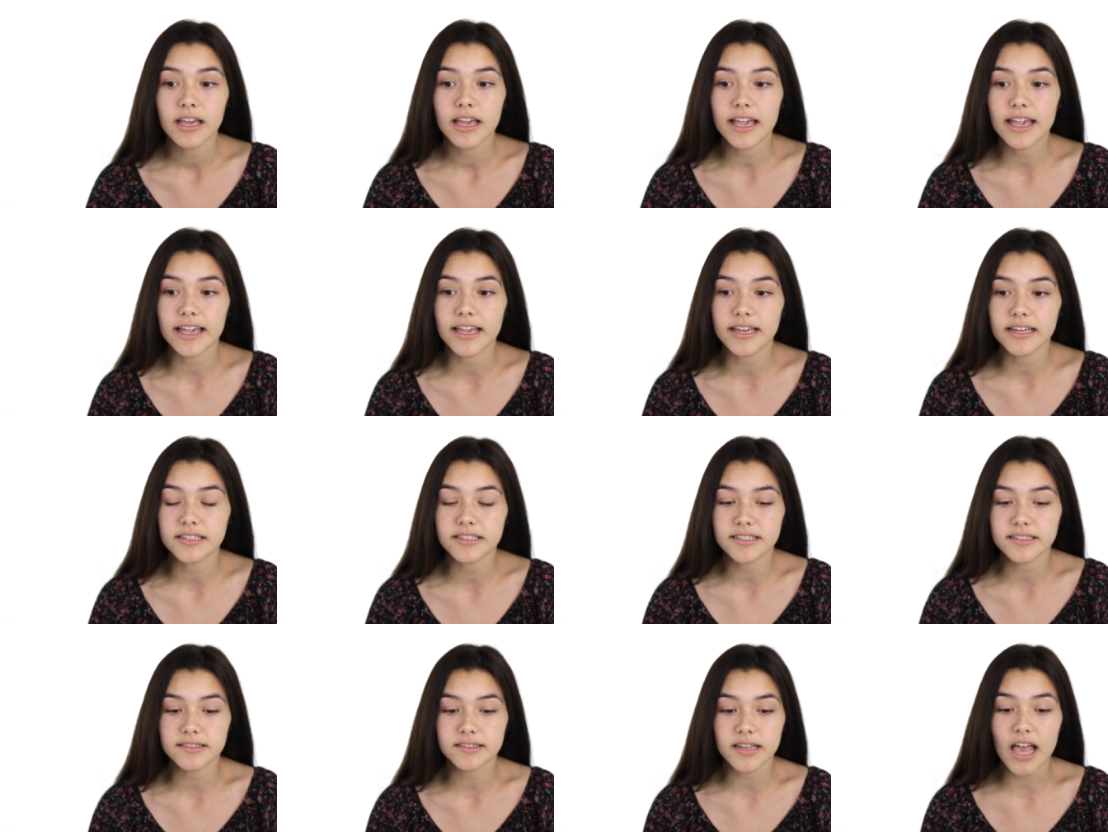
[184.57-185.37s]
And
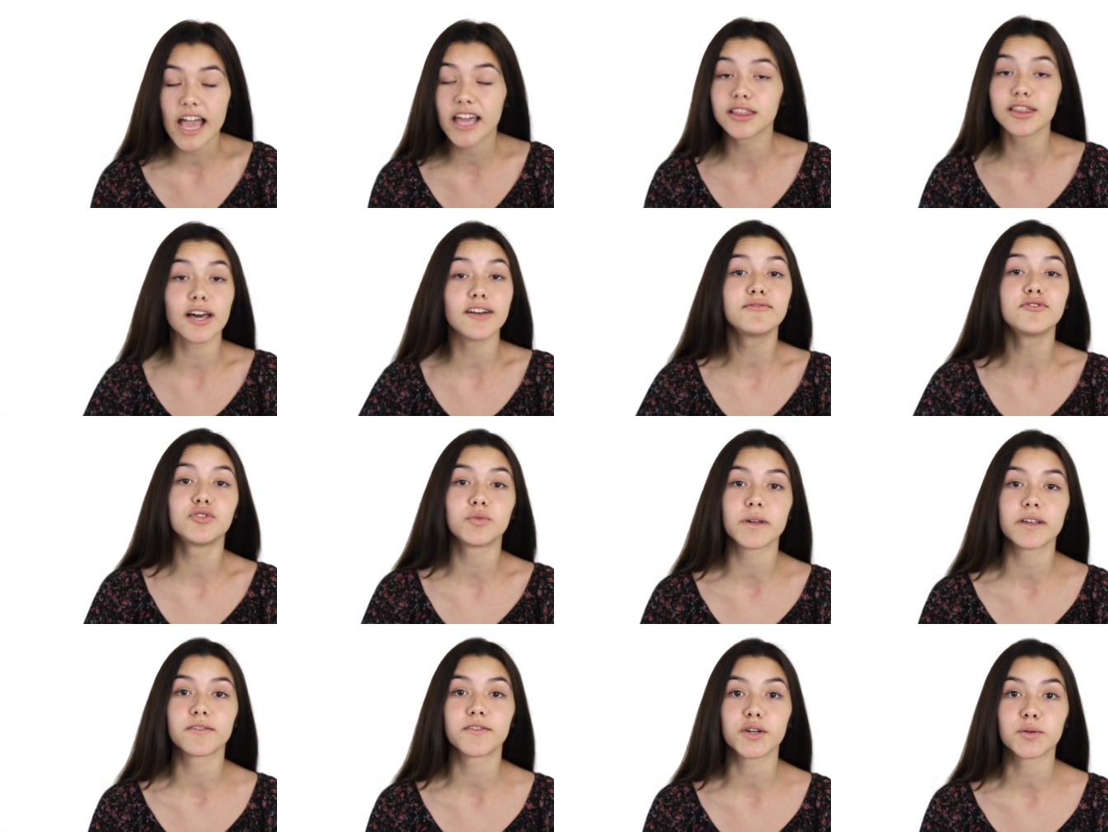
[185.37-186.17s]
it's I love
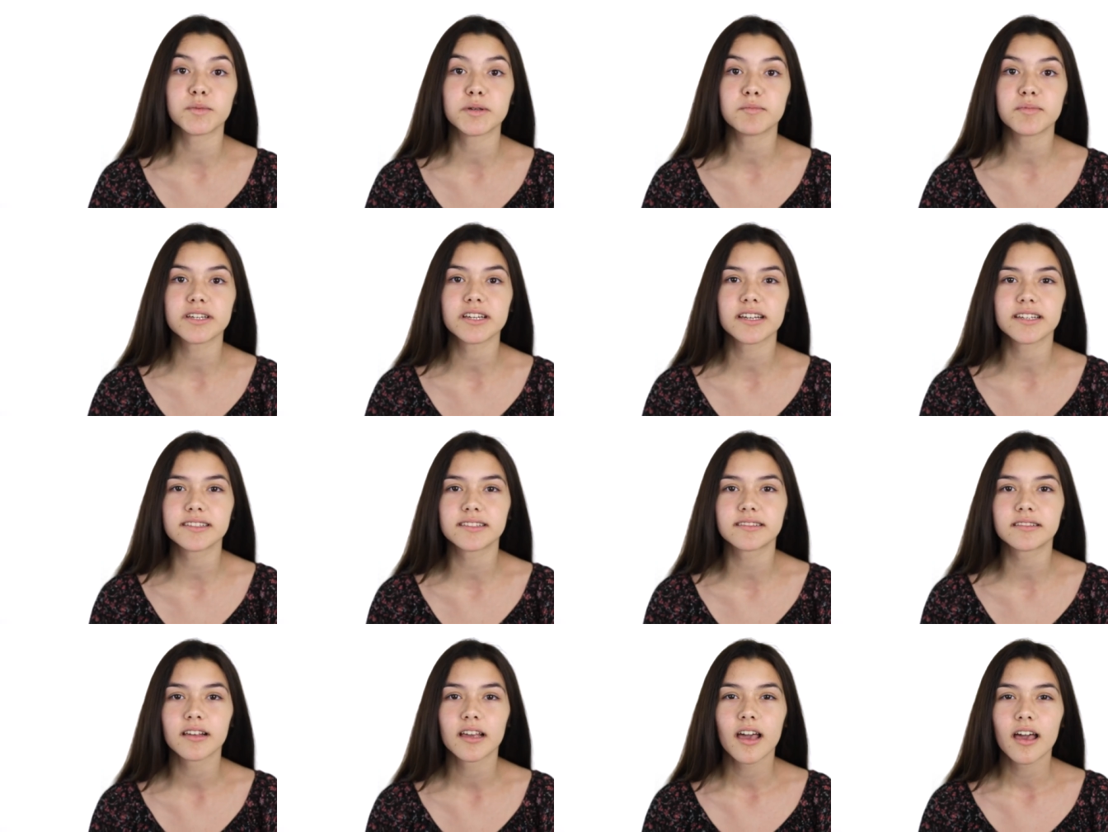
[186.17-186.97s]
doing filming
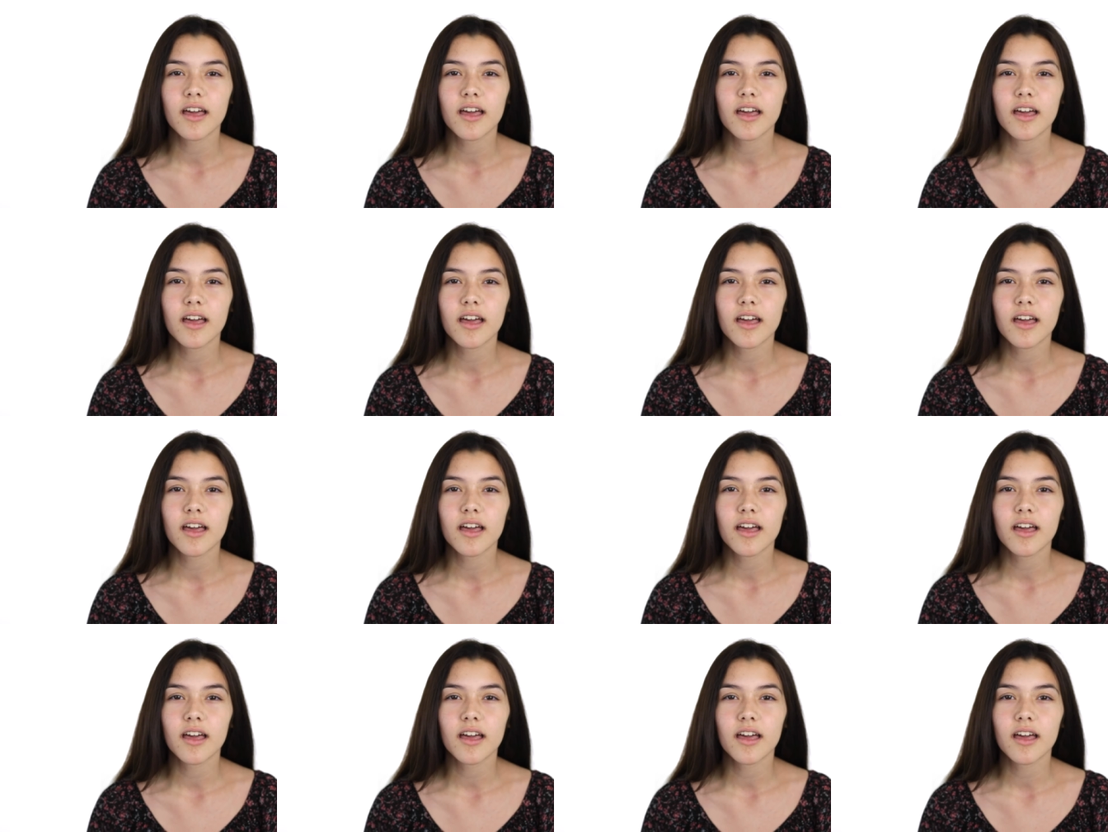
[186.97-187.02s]
because